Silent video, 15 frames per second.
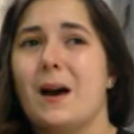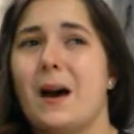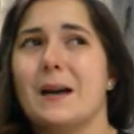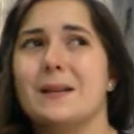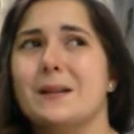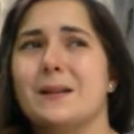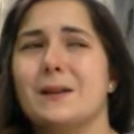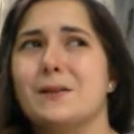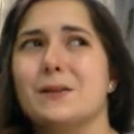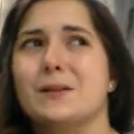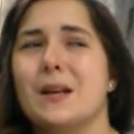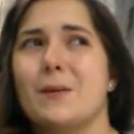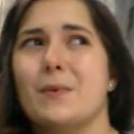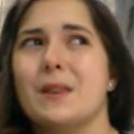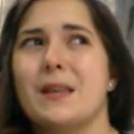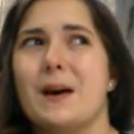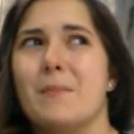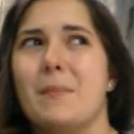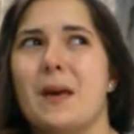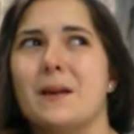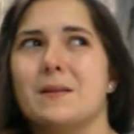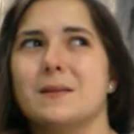I didn't understand what that
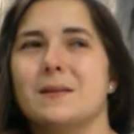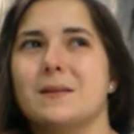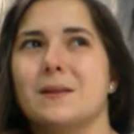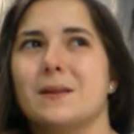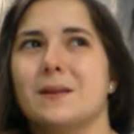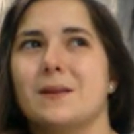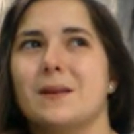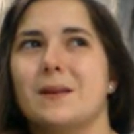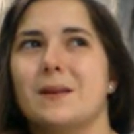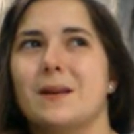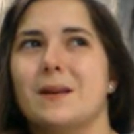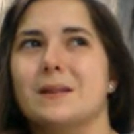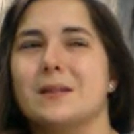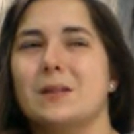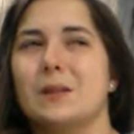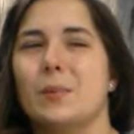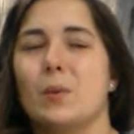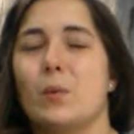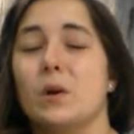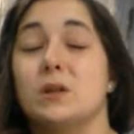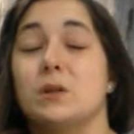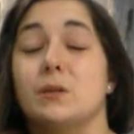meant but
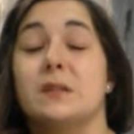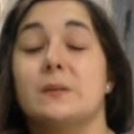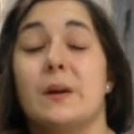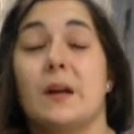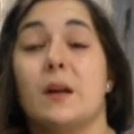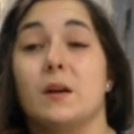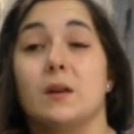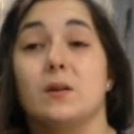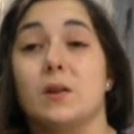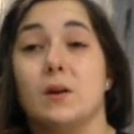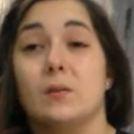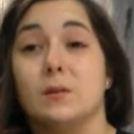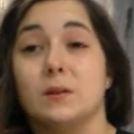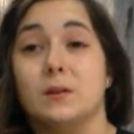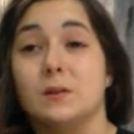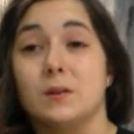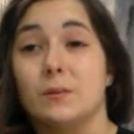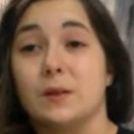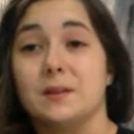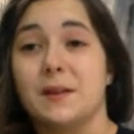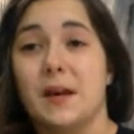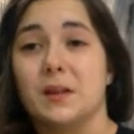once you smell it, you know
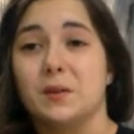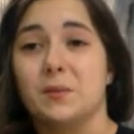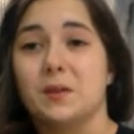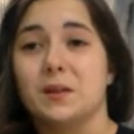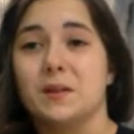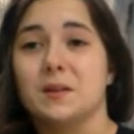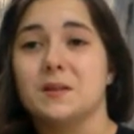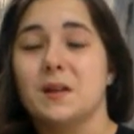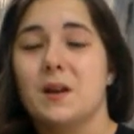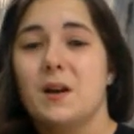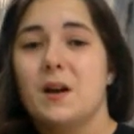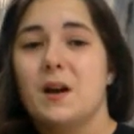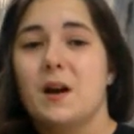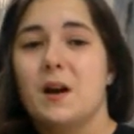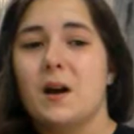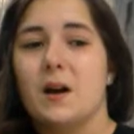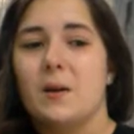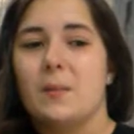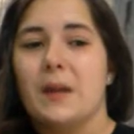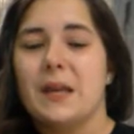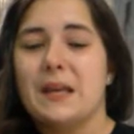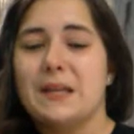exactly what it is.
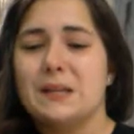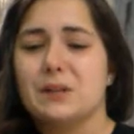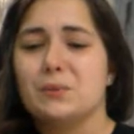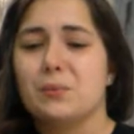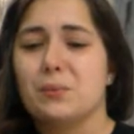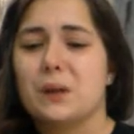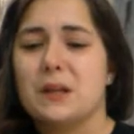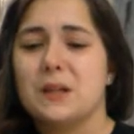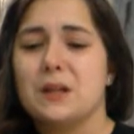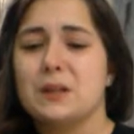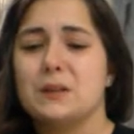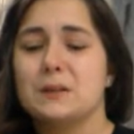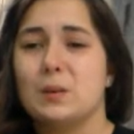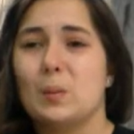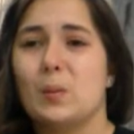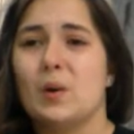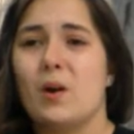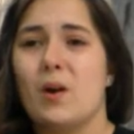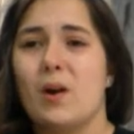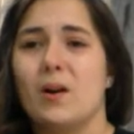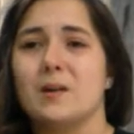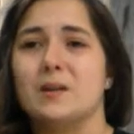It is really super
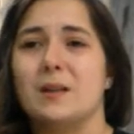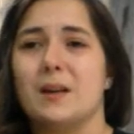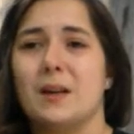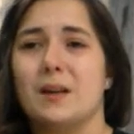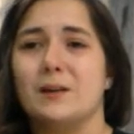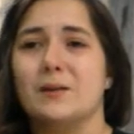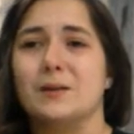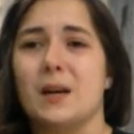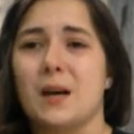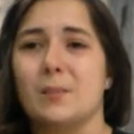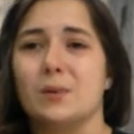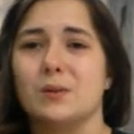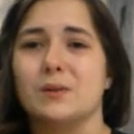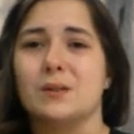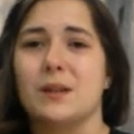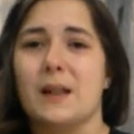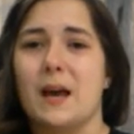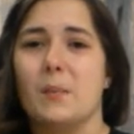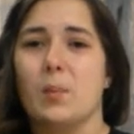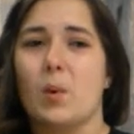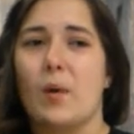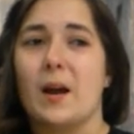hard to get your diapers to that
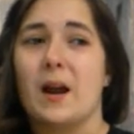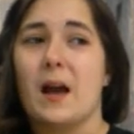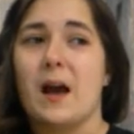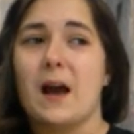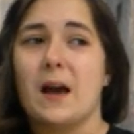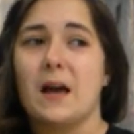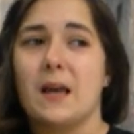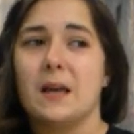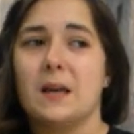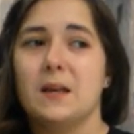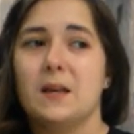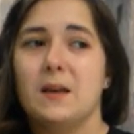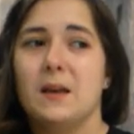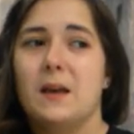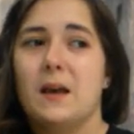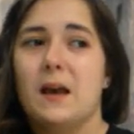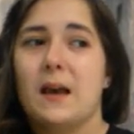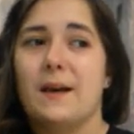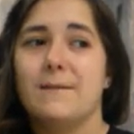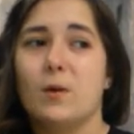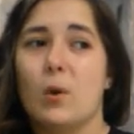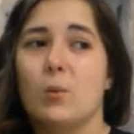point. I
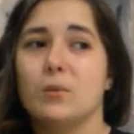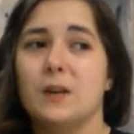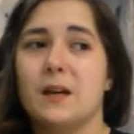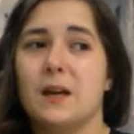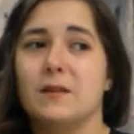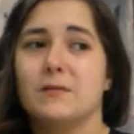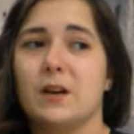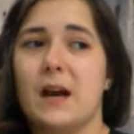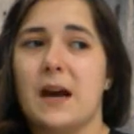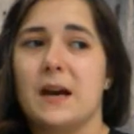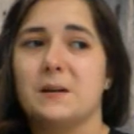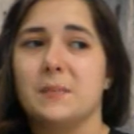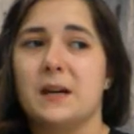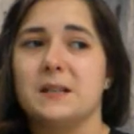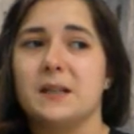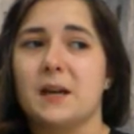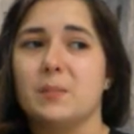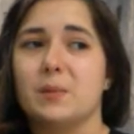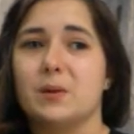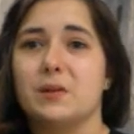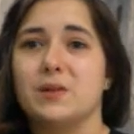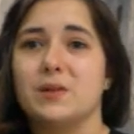have only ever had my
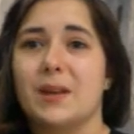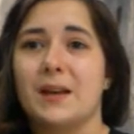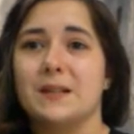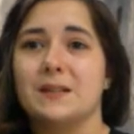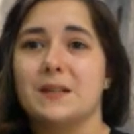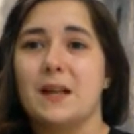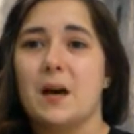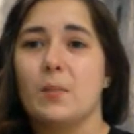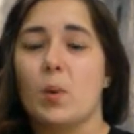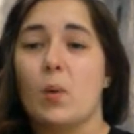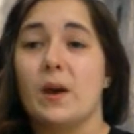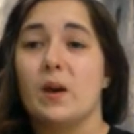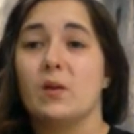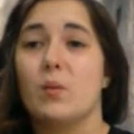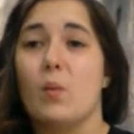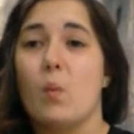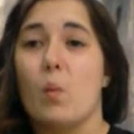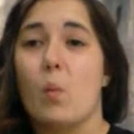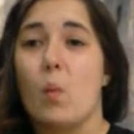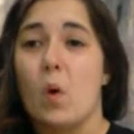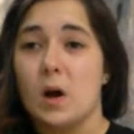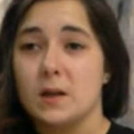diapers to that point
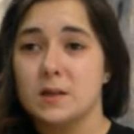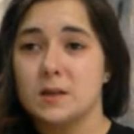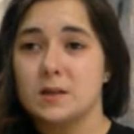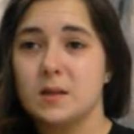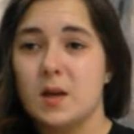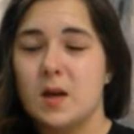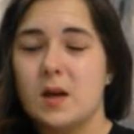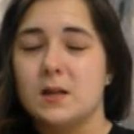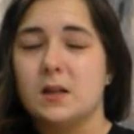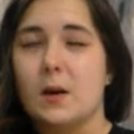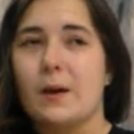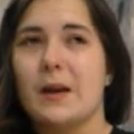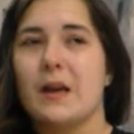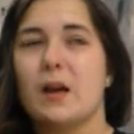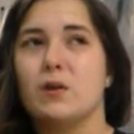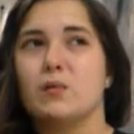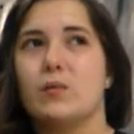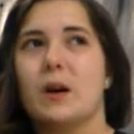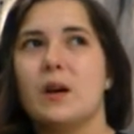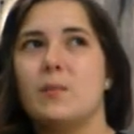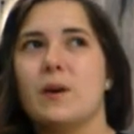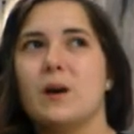once. Now, I had
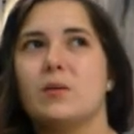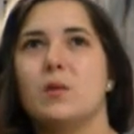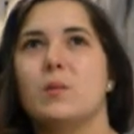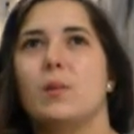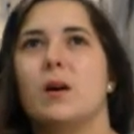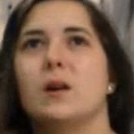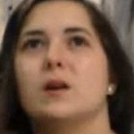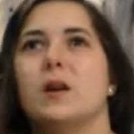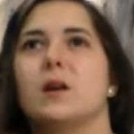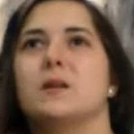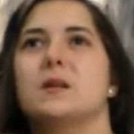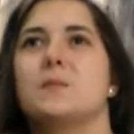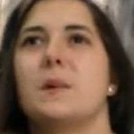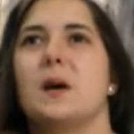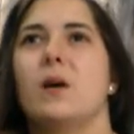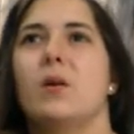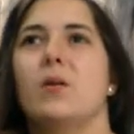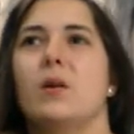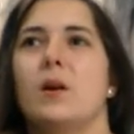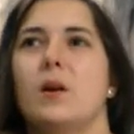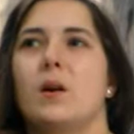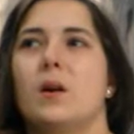read about the barnyard smell
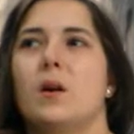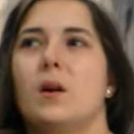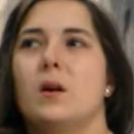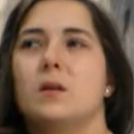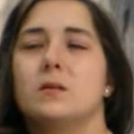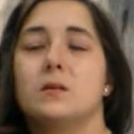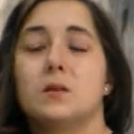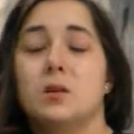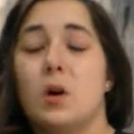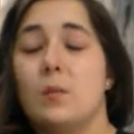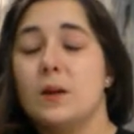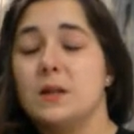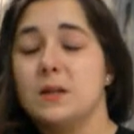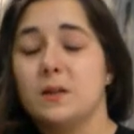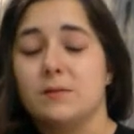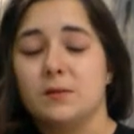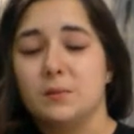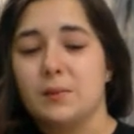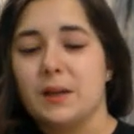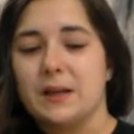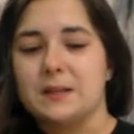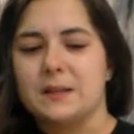so many
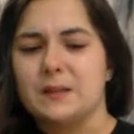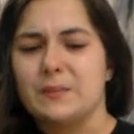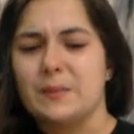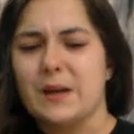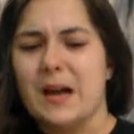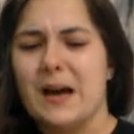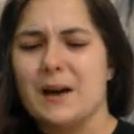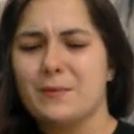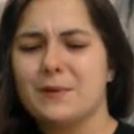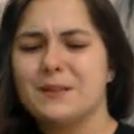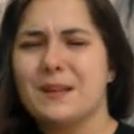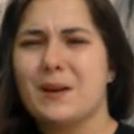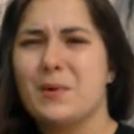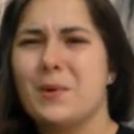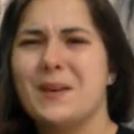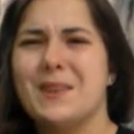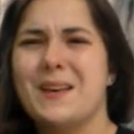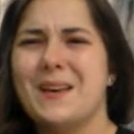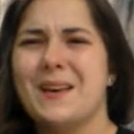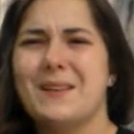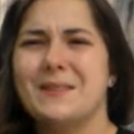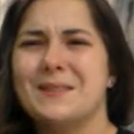different places, but I was like, what the
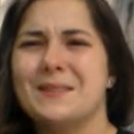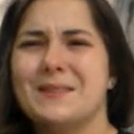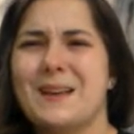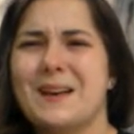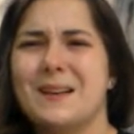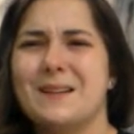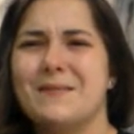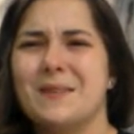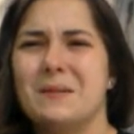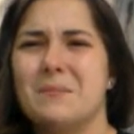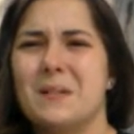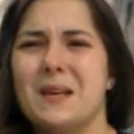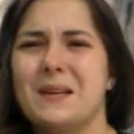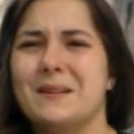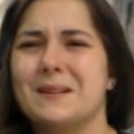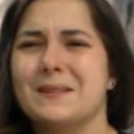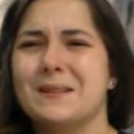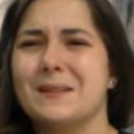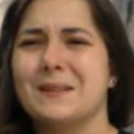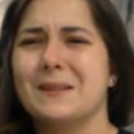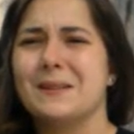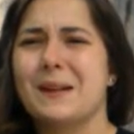hell does that even mean? Does
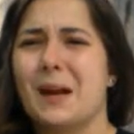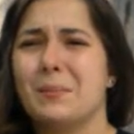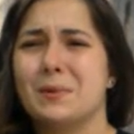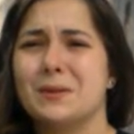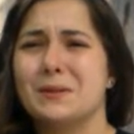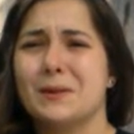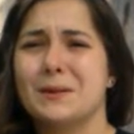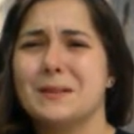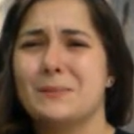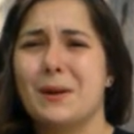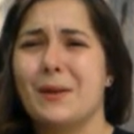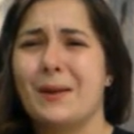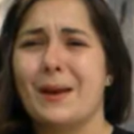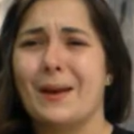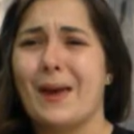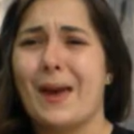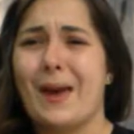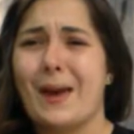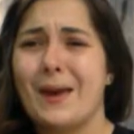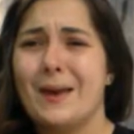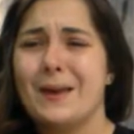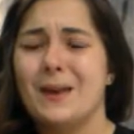the diaper start smelling like
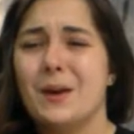hay?